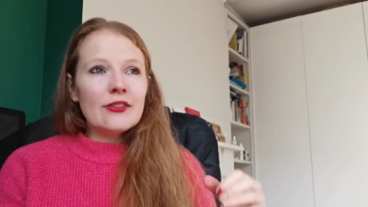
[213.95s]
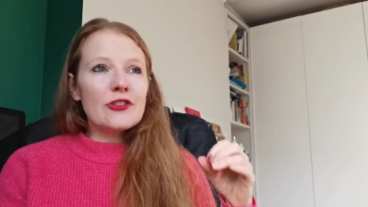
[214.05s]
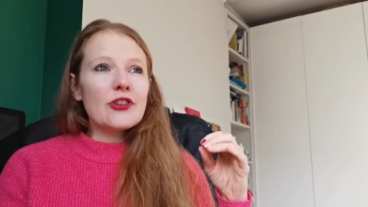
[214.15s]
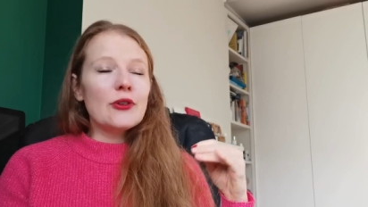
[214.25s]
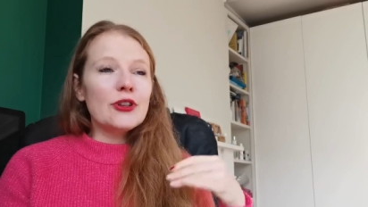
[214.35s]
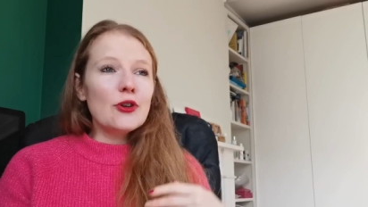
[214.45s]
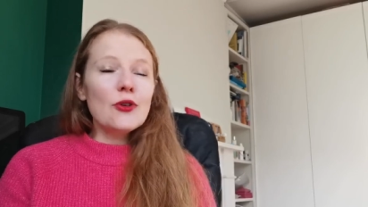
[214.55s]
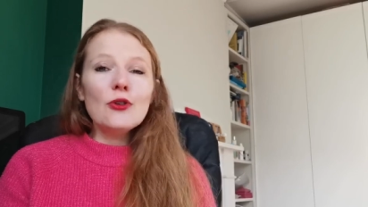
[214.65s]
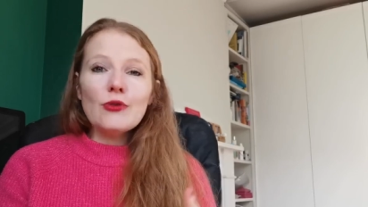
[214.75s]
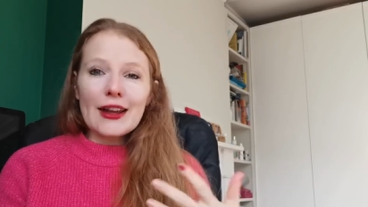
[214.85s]
And so
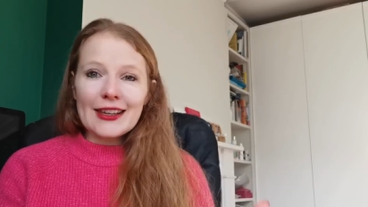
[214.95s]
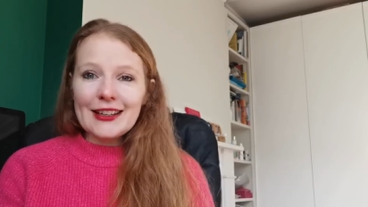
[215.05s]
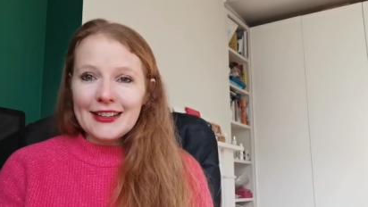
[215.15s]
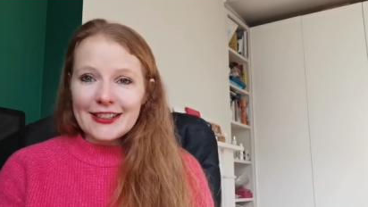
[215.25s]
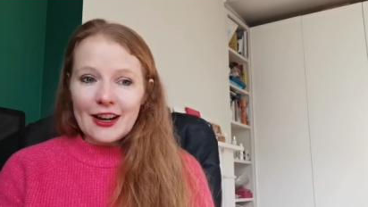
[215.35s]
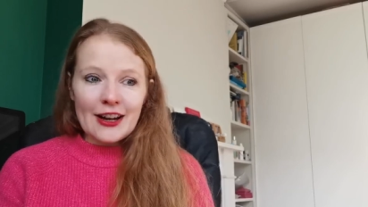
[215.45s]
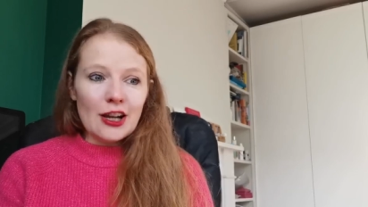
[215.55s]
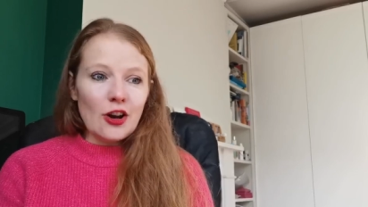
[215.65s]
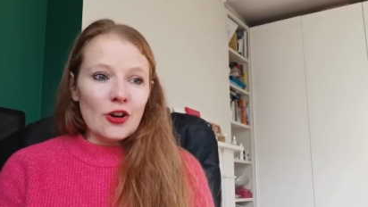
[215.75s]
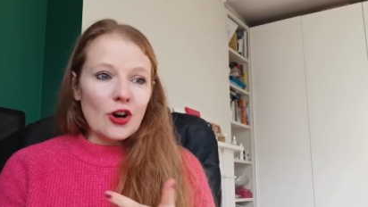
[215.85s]
your regular
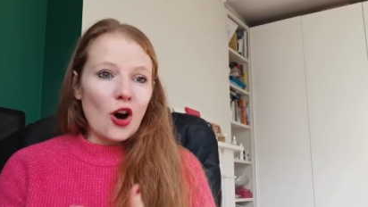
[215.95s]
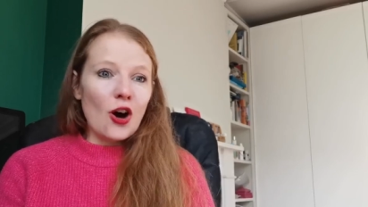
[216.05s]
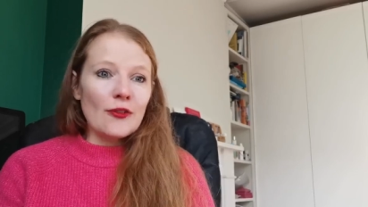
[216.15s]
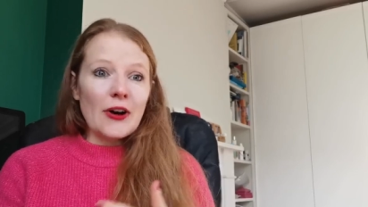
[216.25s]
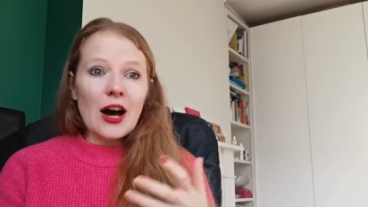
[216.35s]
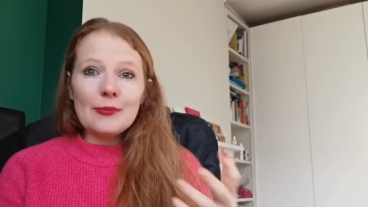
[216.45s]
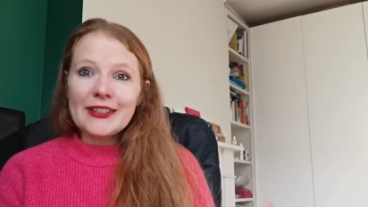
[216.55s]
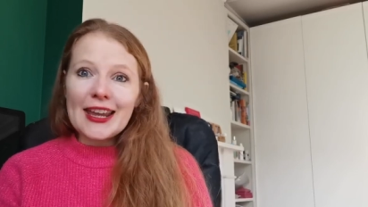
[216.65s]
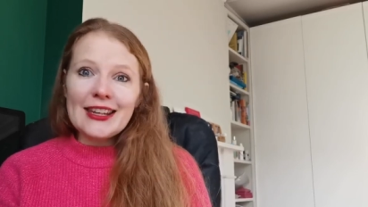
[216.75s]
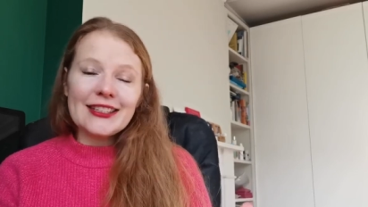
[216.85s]
dialogue of
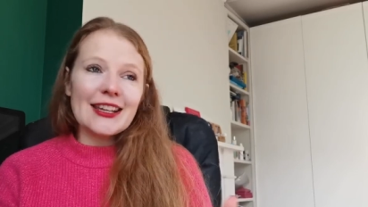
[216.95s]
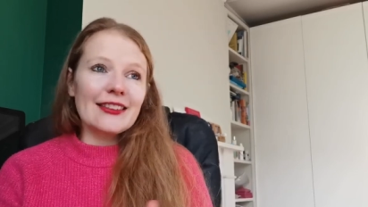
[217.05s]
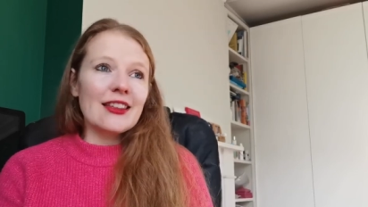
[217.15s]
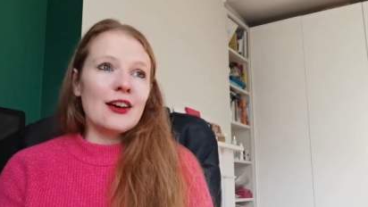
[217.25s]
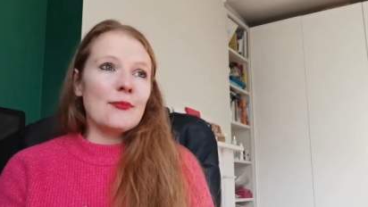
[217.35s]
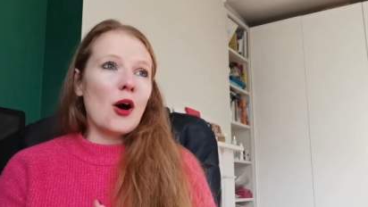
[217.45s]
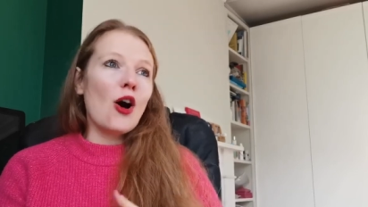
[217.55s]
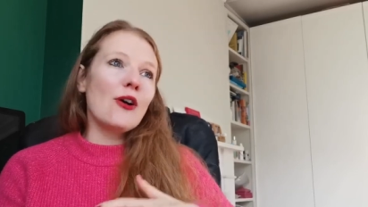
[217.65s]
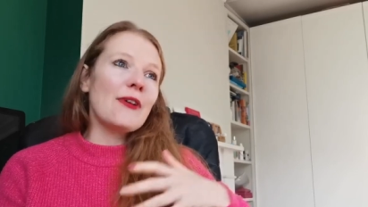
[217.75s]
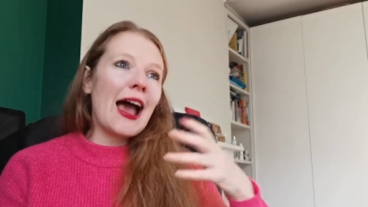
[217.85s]
updating them,
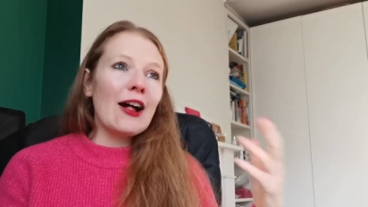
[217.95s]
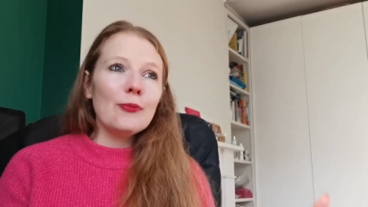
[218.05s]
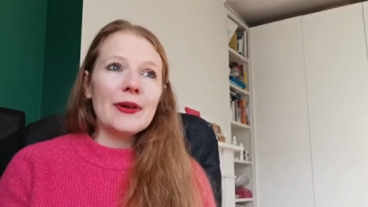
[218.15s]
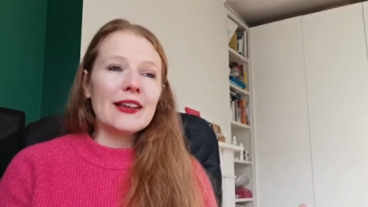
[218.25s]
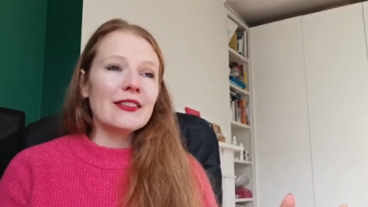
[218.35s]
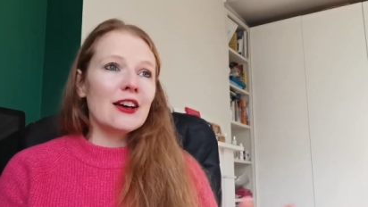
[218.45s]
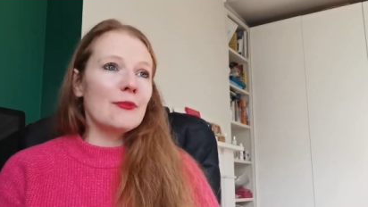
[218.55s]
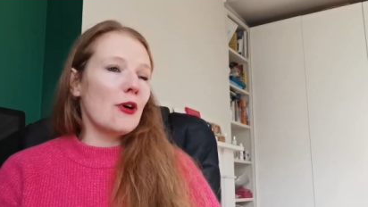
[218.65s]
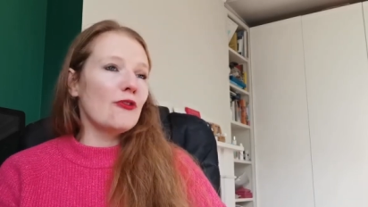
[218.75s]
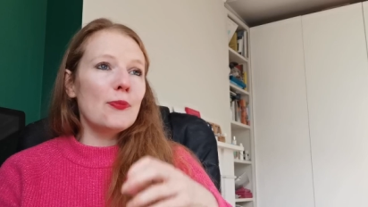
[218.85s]
of helping
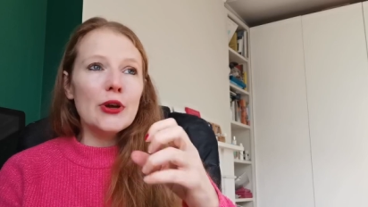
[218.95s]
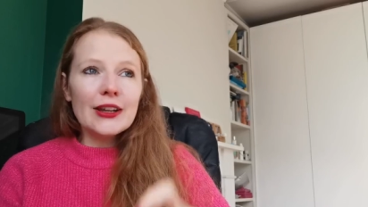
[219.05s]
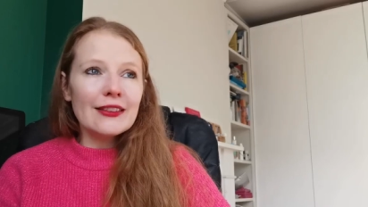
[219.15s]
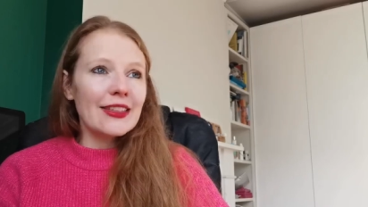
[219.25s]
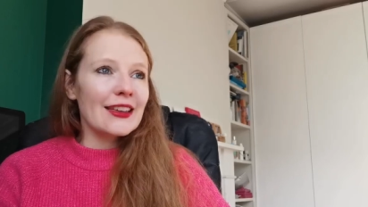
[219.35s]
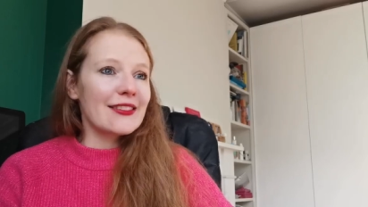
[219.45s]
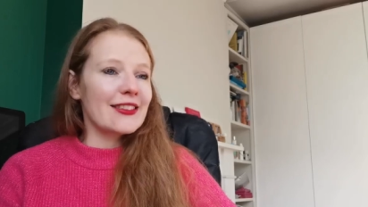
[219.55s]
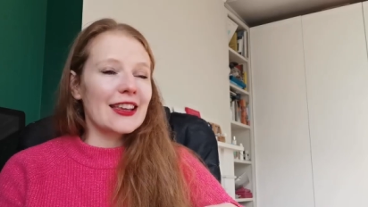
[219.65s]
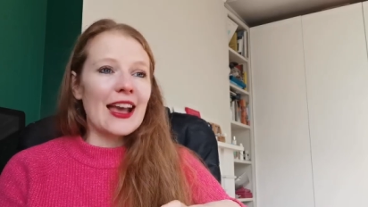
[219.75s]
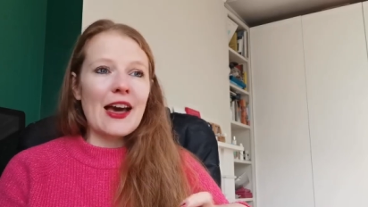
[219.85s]
them, of putting things
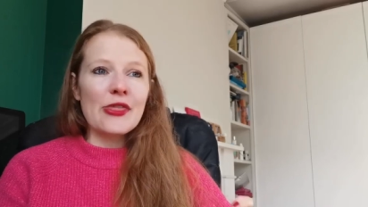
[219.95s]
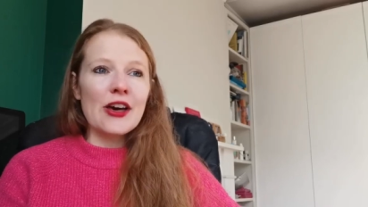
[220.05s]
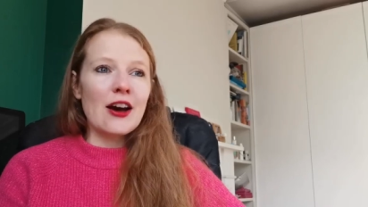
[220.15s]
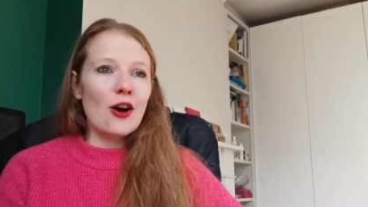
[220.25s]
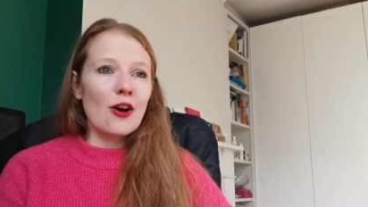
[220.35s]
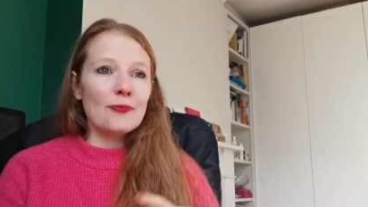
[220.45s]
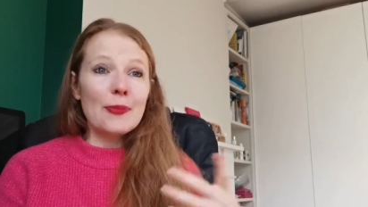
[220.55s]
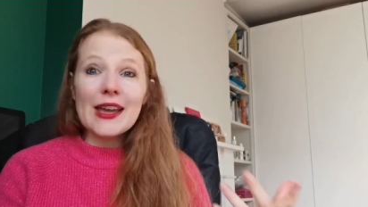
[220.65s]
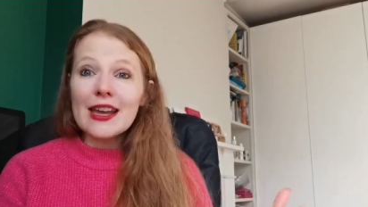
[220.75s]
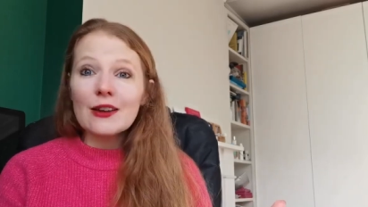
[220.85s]
together, of
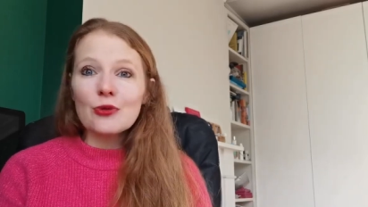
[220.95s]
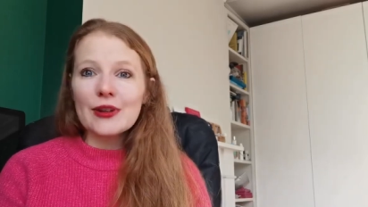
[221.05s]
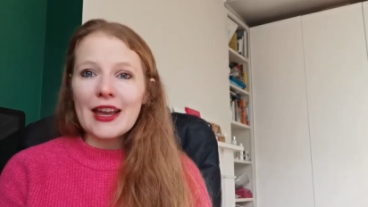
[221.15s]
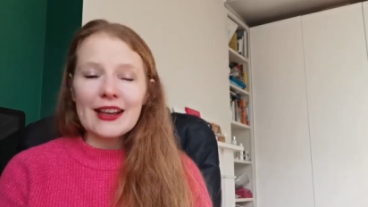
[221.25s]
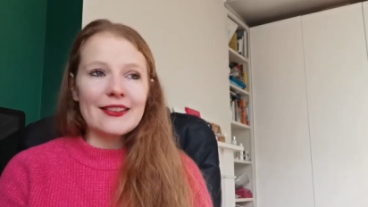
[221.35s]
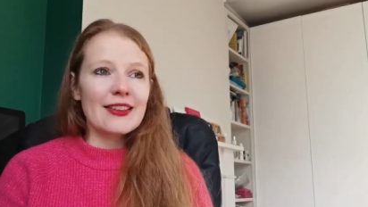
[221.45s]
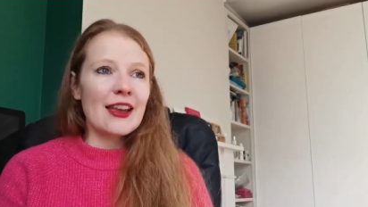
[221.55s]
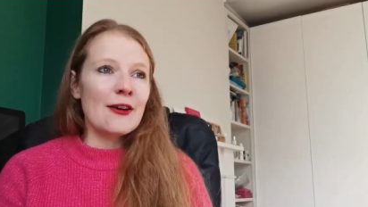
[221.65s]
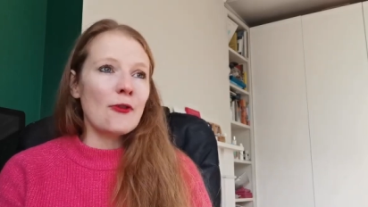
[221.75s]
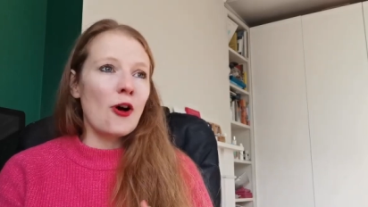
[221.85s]
being
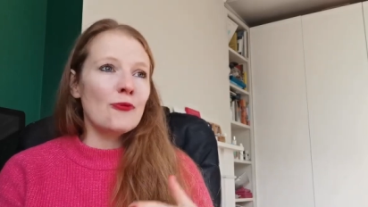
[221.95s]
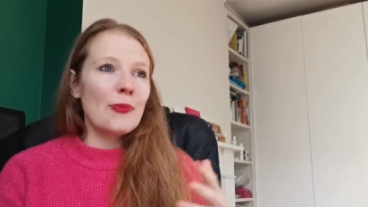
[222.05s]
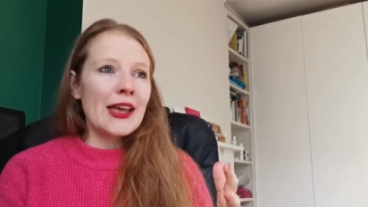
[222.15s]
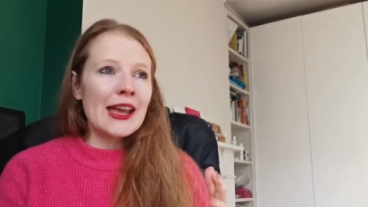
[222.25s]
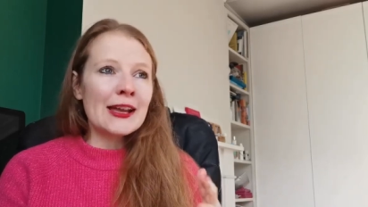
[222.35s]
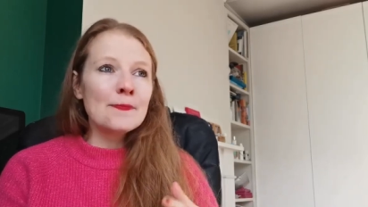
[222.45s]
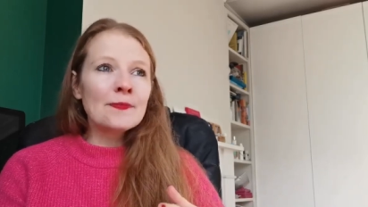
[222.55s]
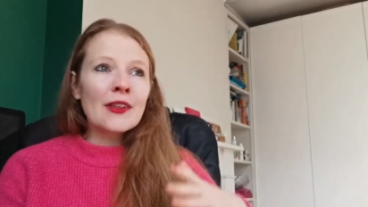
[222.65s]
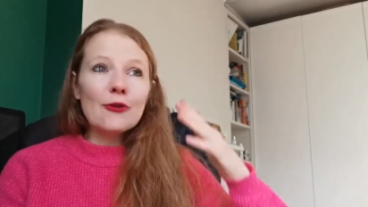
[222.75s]
creative, of being